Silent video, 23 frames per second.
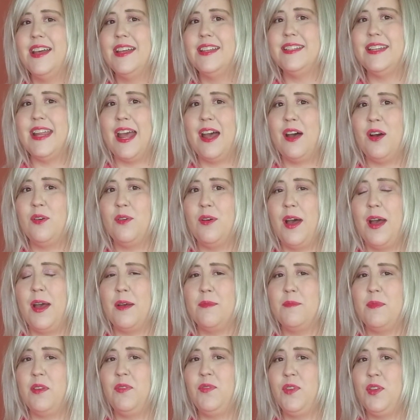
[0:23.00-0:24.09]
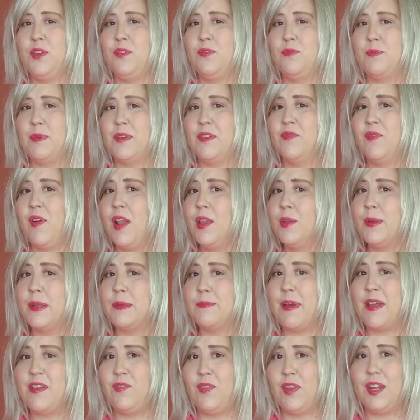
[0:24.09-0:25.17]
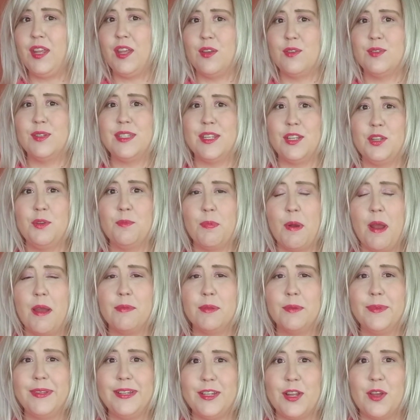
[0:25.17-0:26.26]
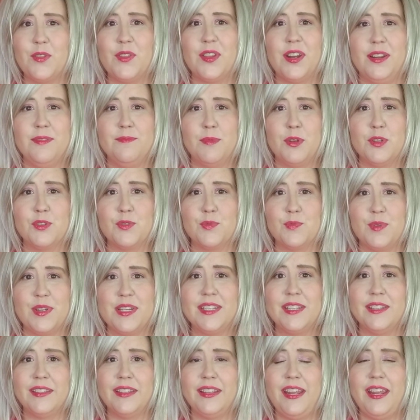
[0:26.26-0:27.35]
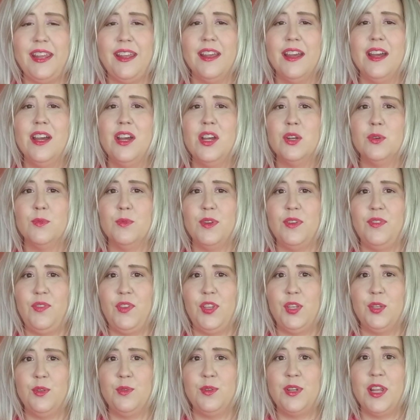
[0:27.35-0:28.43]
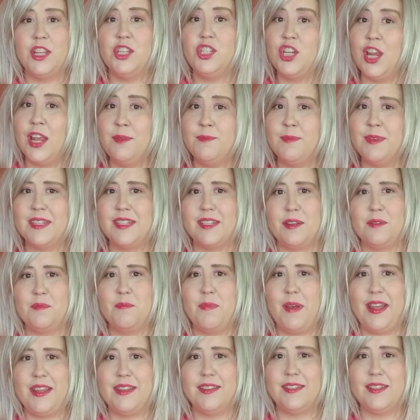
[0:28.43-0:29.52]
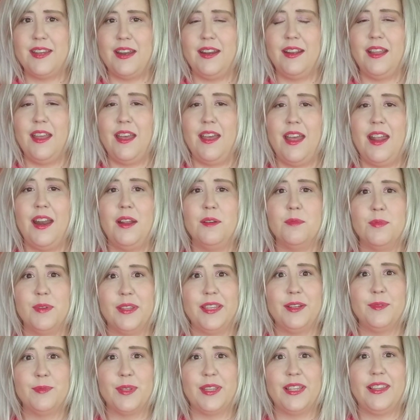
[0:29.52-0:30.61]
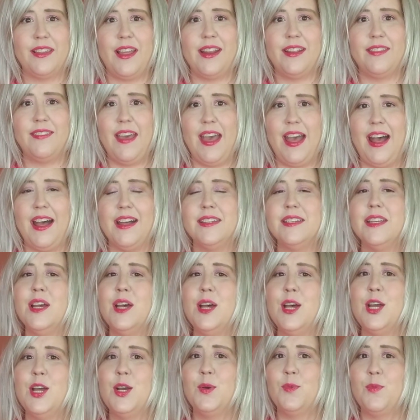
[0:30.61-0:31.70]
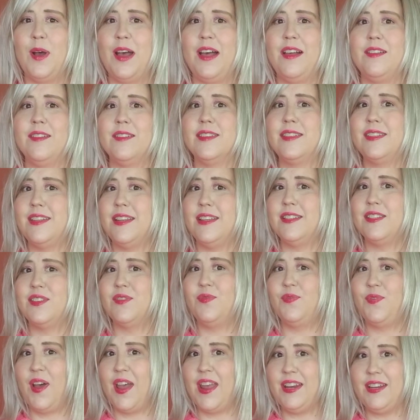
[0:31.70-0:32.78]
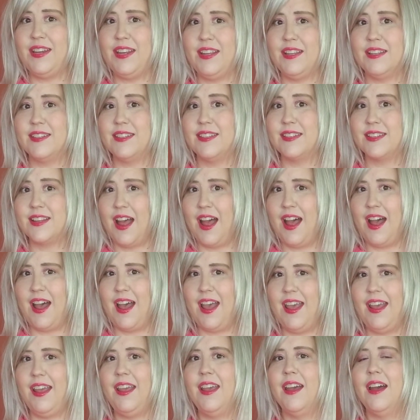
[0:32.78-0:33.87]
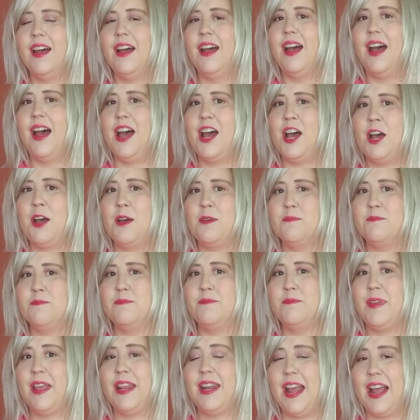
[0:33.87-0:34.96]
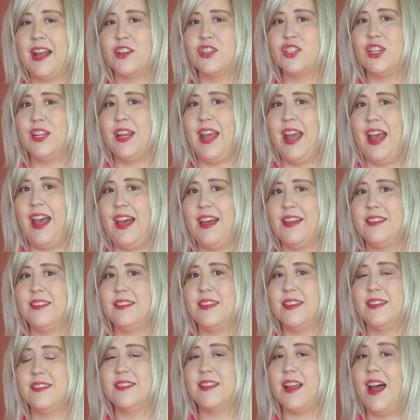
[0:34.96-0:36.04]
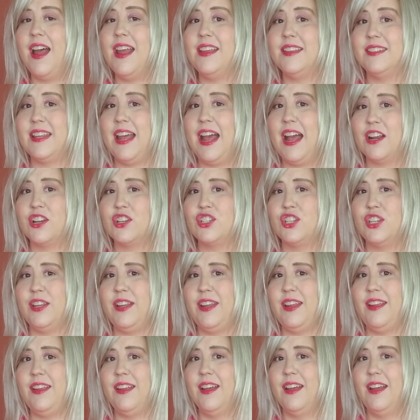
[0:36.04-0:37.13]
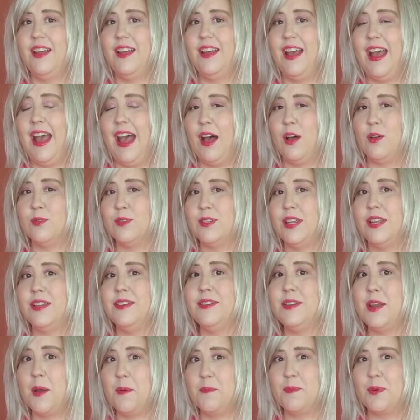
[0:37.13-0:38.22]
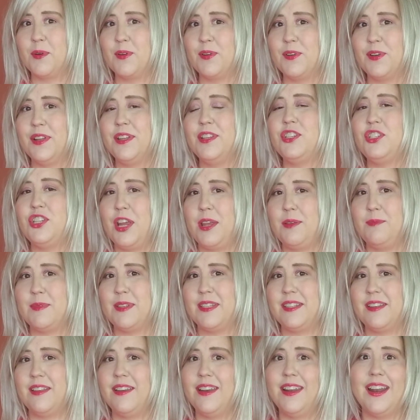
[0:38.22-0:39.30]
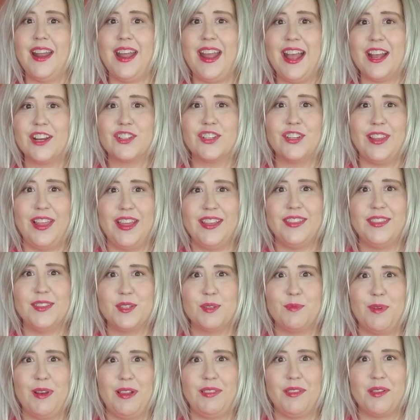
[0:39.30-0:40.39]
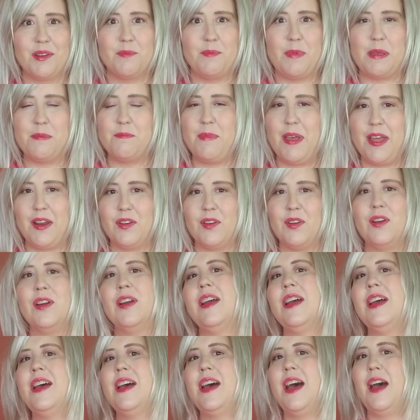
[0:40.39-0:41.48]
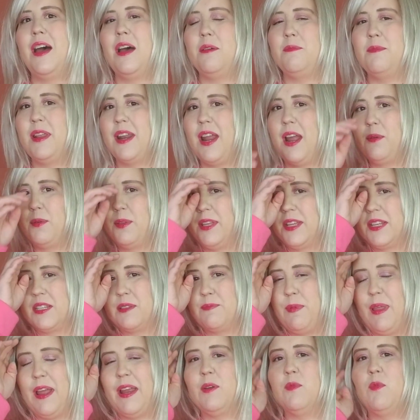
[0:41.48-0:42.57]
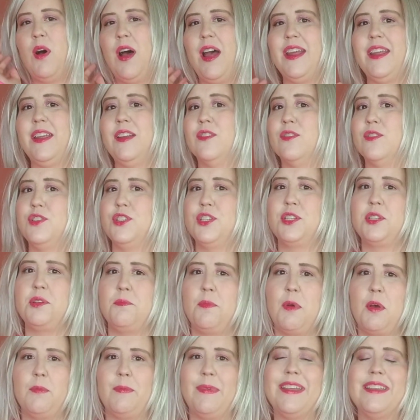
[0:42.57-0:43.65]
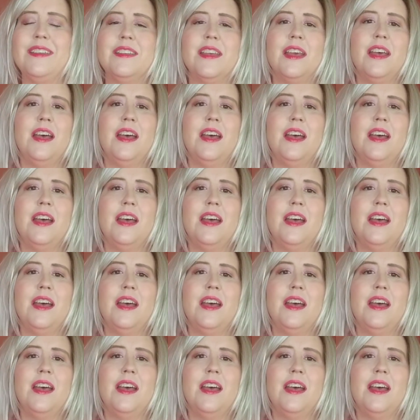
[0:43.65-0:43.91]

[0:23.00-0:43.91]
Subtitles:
Now, if you've been following my videos, then you probably know that I most recently reviewed Jameson by Estetica, and I really like that. Well, since finding Sky, Sky has actually outnumbered Jameson, and I actually like this one a little bit better, and I will explain why here in just a moment.